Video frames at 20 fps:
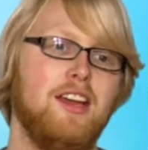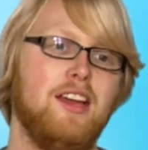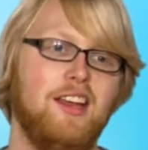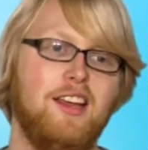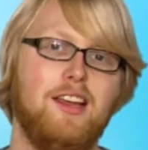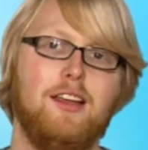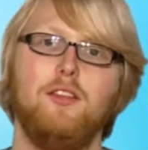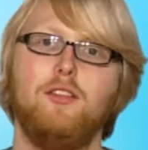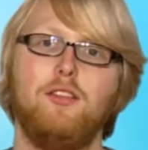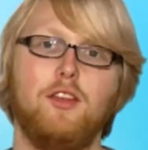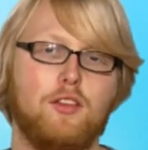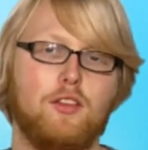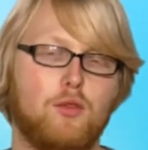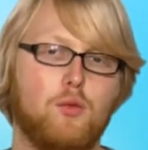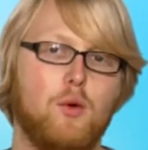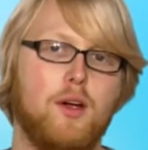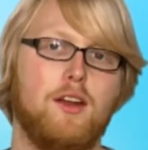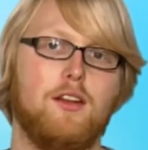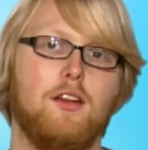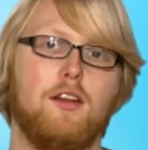easiest
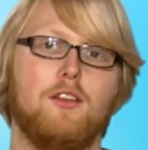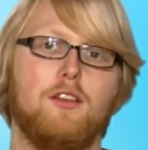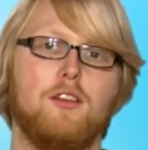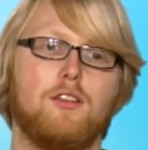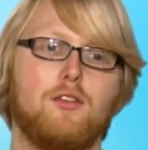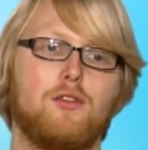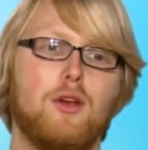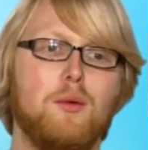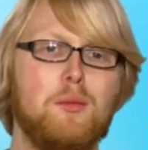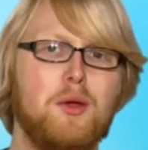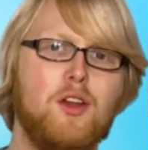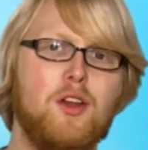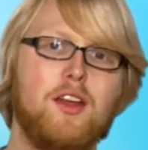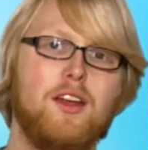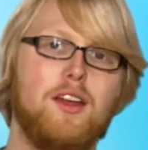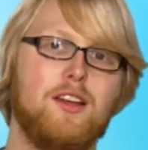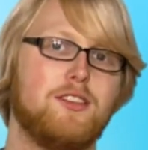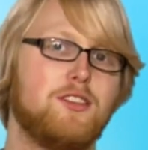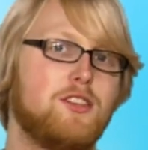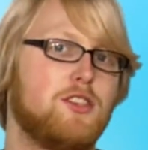way to distribute
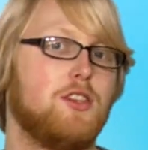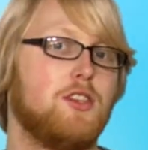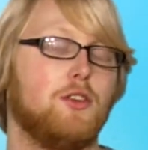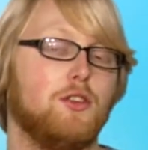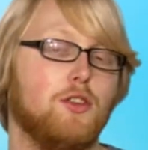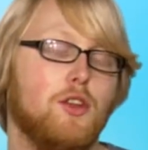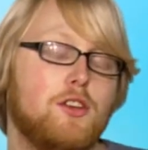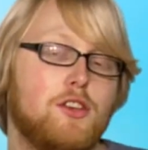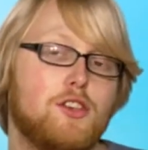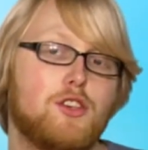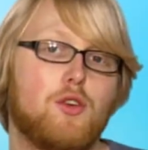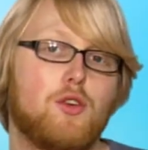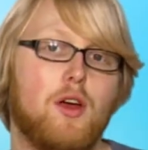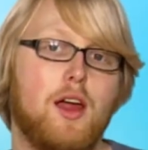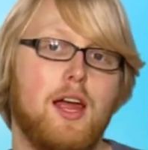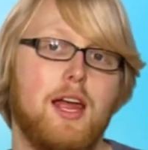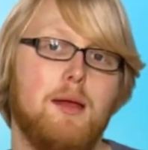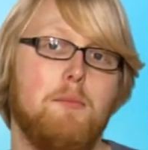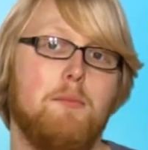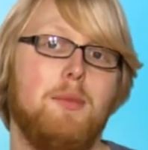it. It still looks
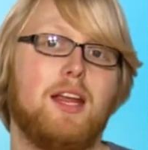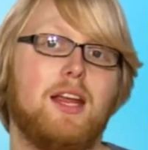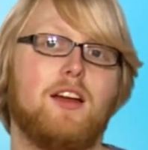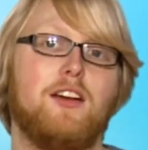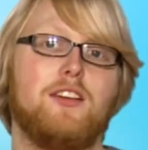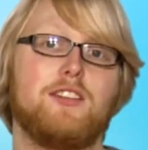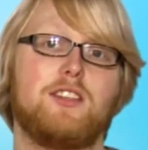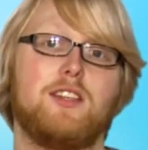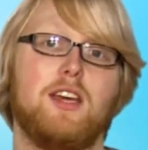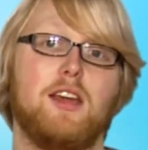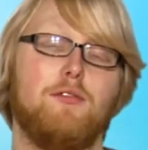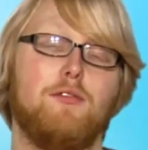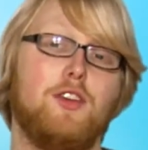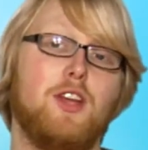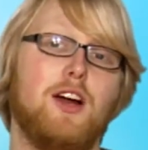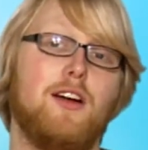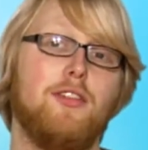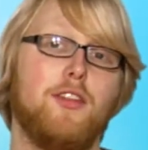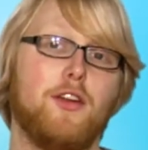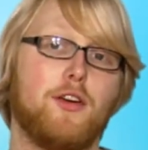great because they've
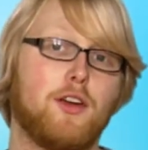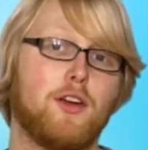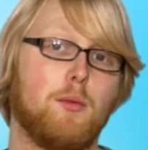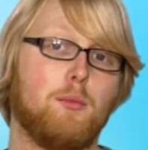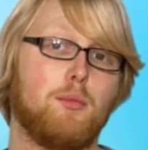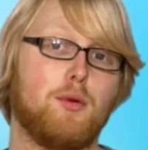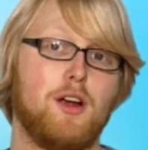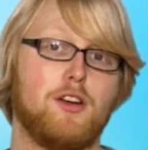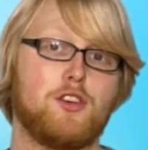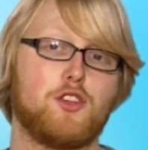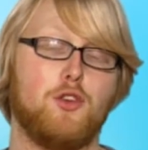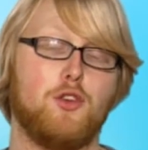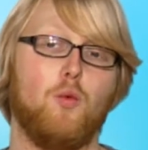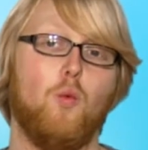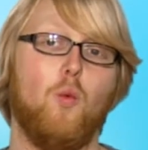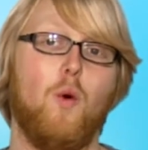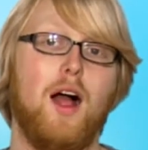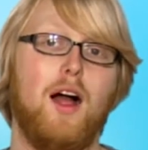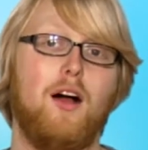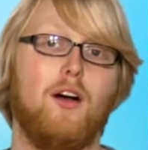done their compression
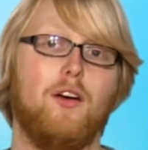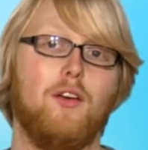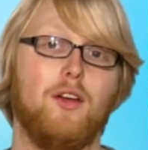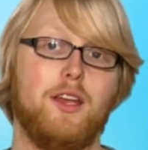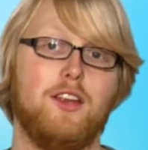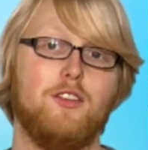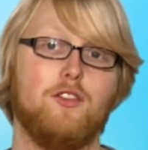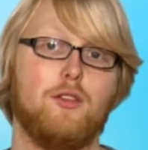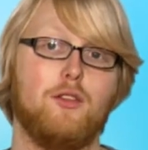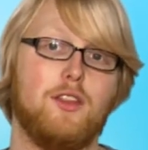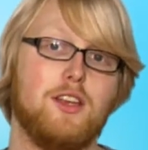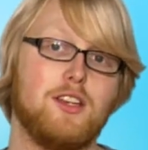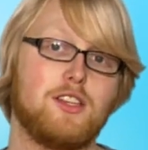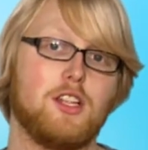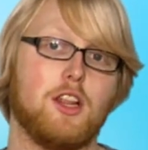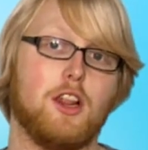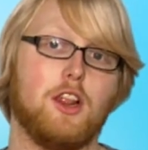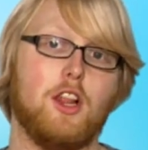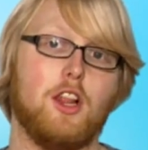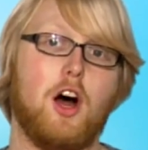well into this
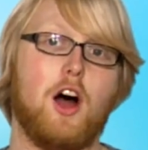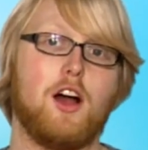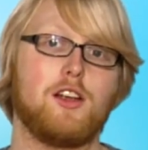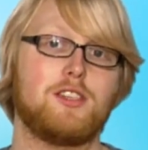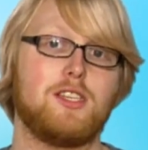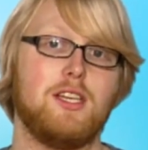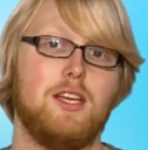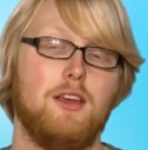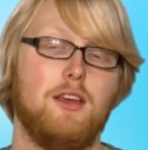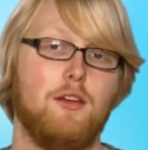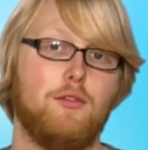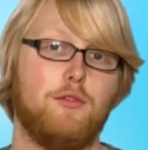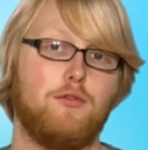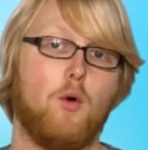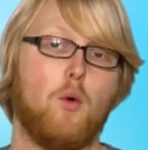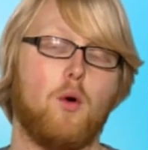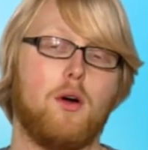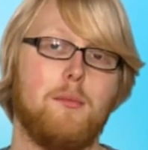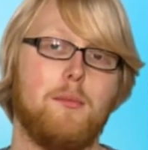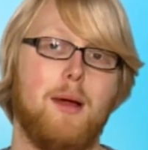lossy
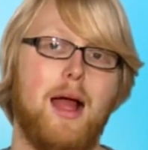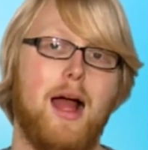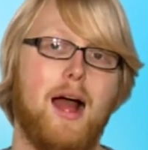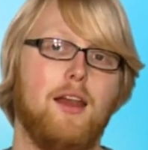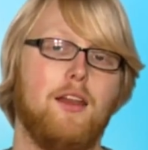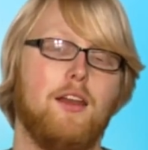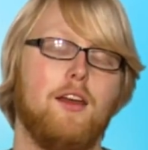format.